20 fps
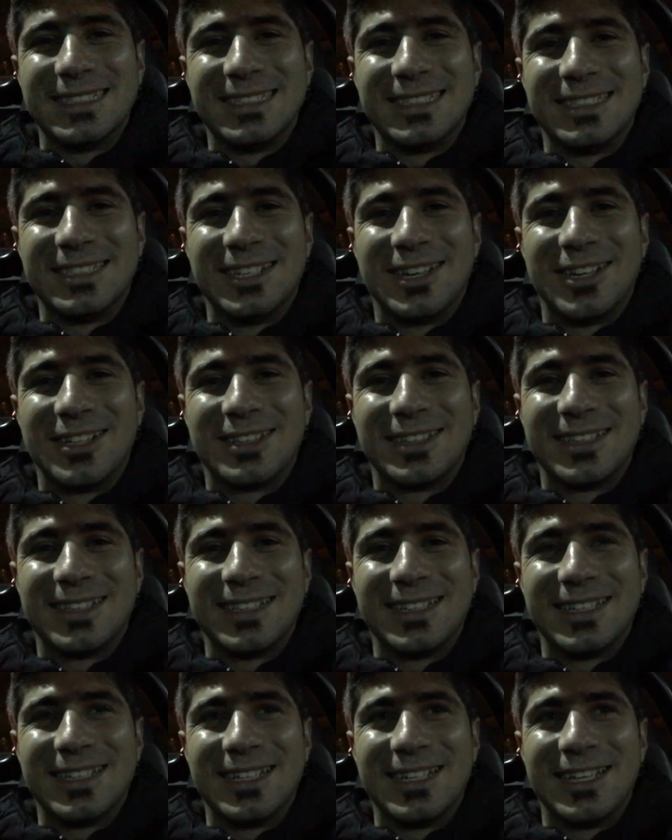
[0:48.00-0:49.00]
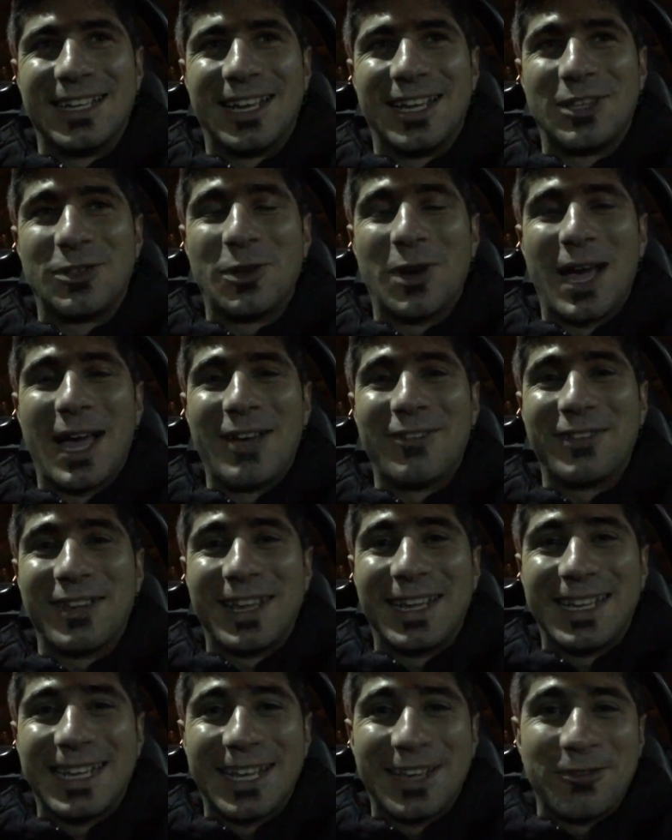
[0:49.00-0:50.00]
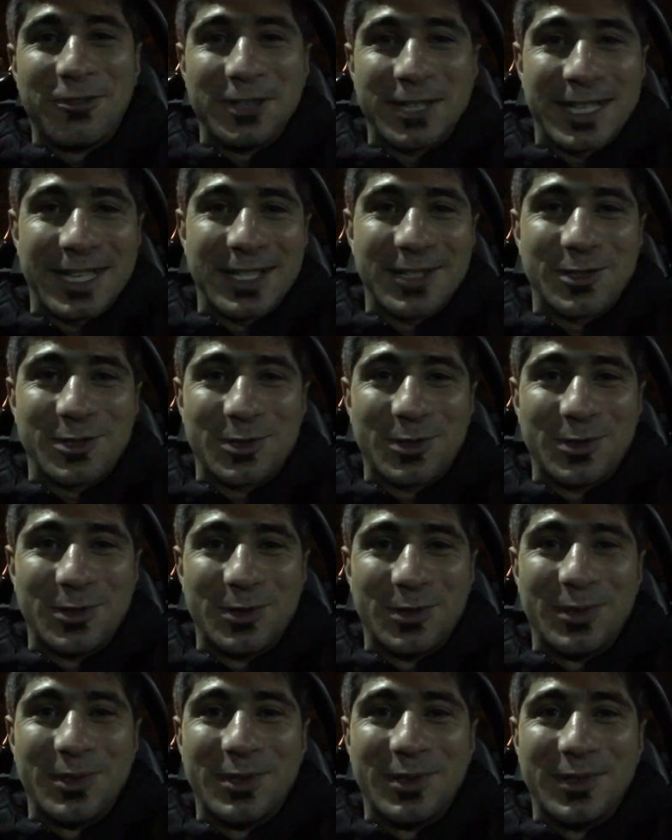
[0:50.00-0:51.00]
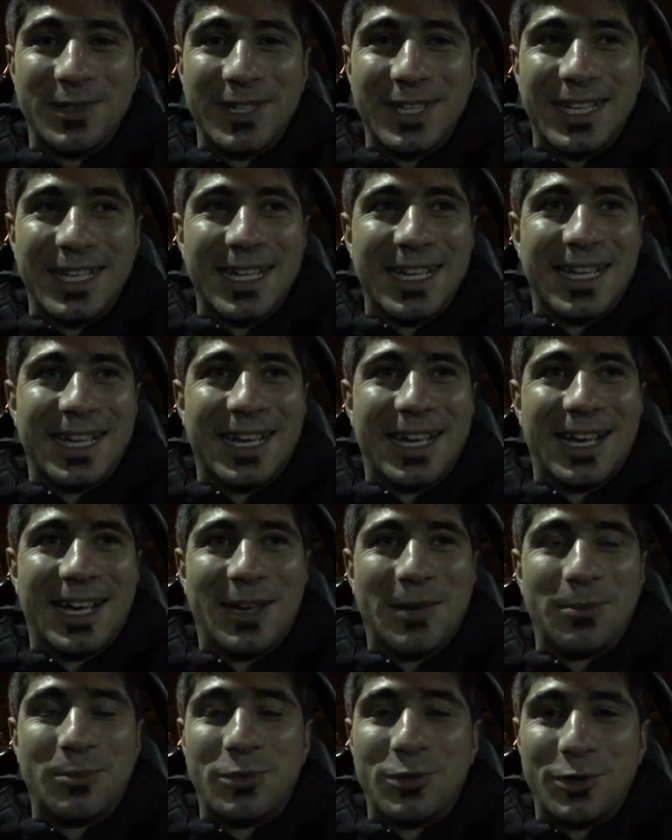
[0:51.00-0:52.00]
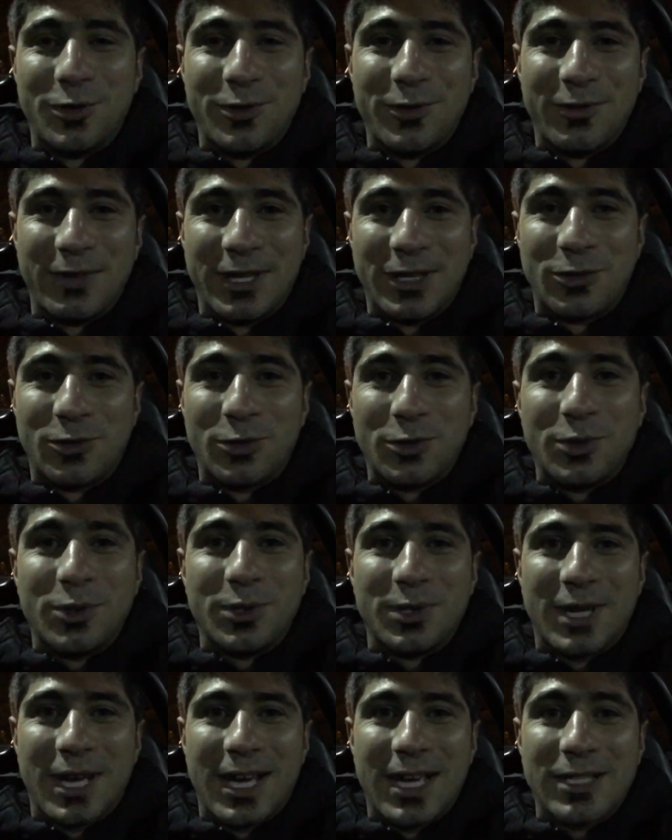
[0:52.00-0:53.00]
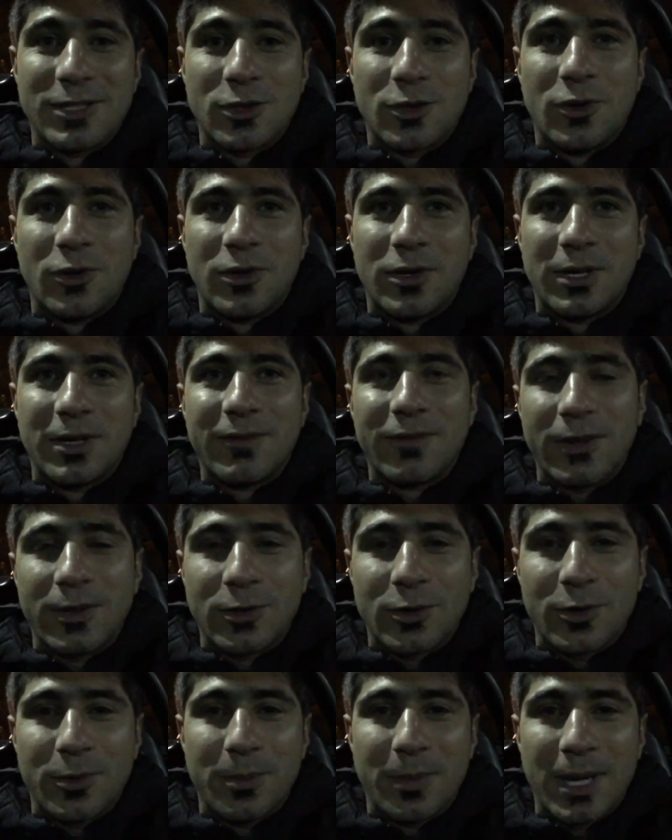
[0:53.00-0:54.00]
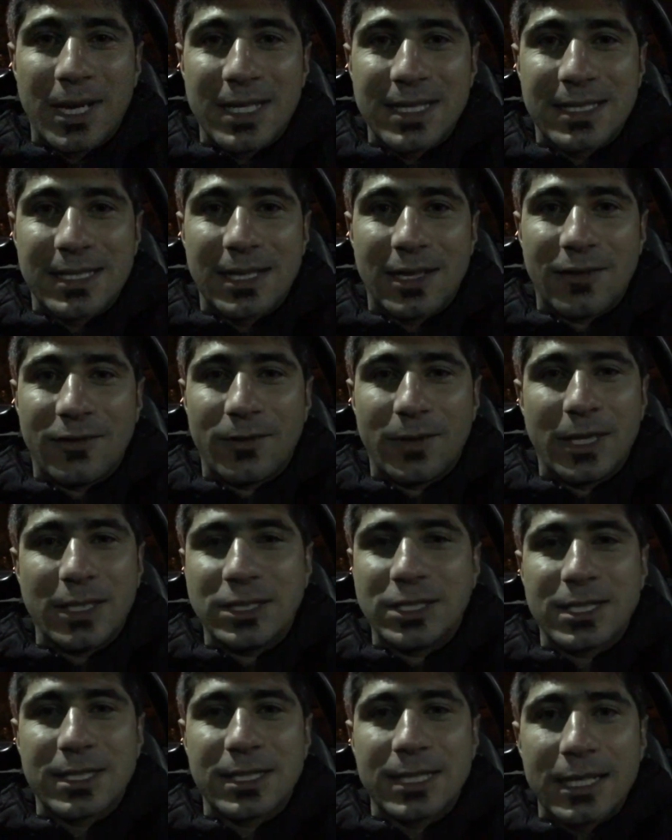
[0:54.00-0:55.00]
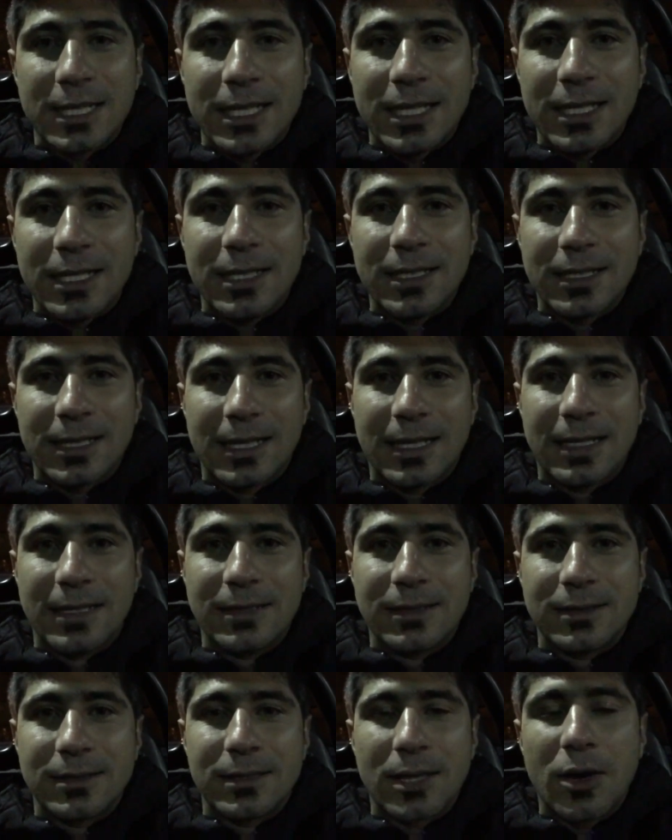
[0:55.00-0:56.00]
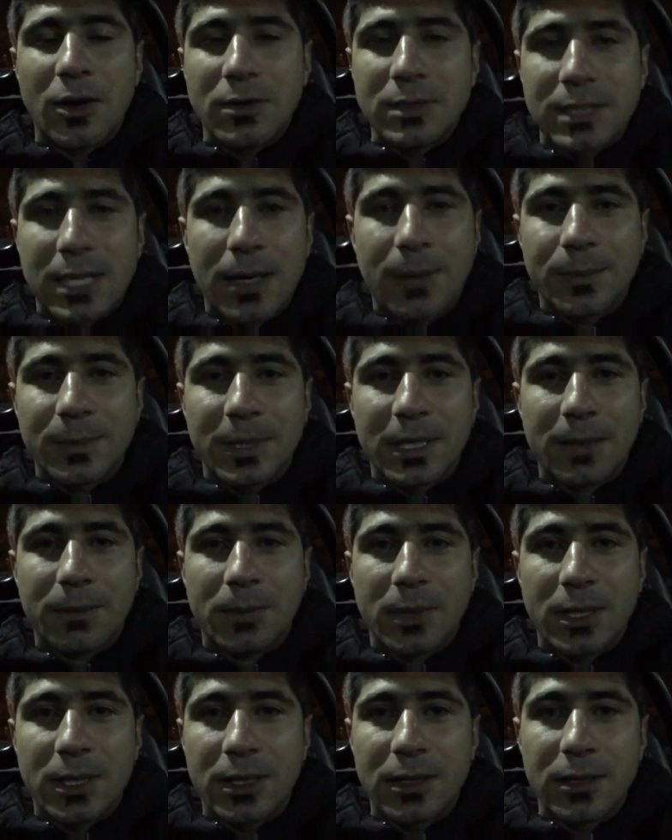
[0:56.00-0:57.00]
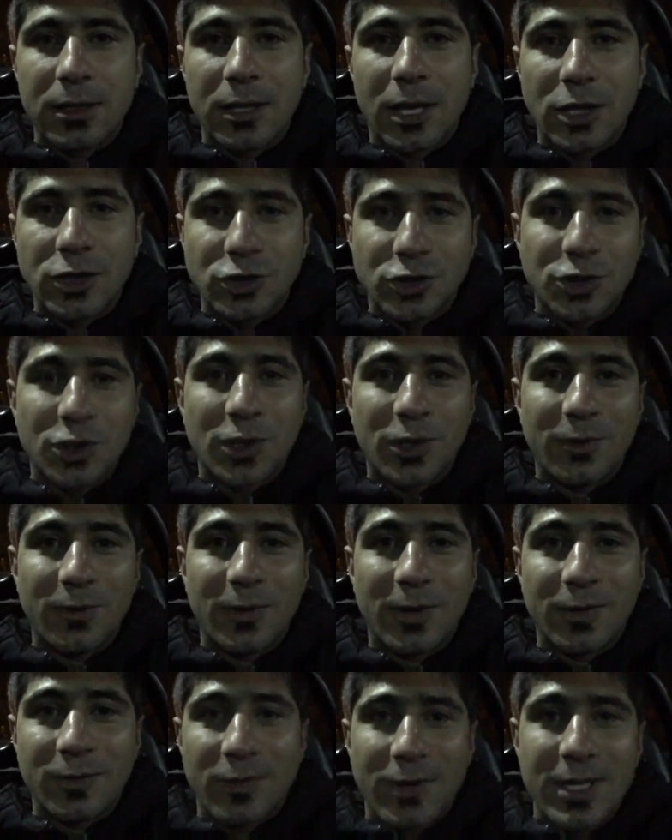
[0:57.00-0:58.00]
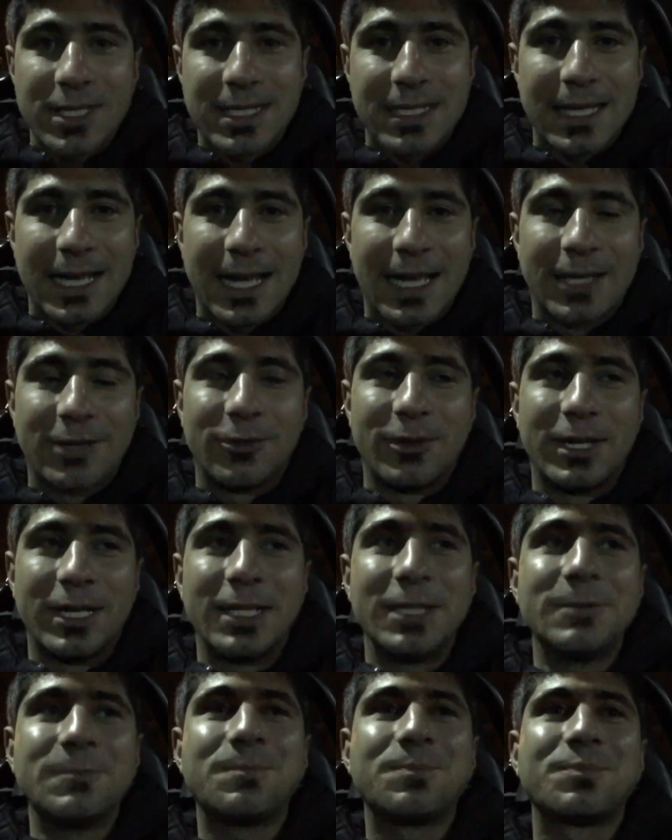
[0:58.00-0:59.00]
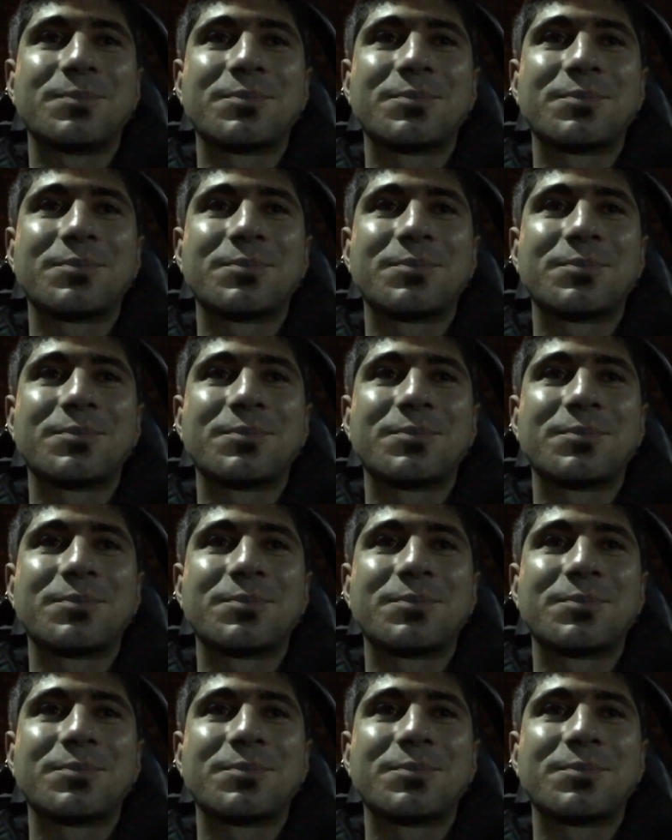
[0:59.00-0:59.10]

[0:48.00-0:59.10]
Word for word: not. I don't have any evidence to uh, prove it to you guys or even though myself I just heard and saw something but not sure what was that right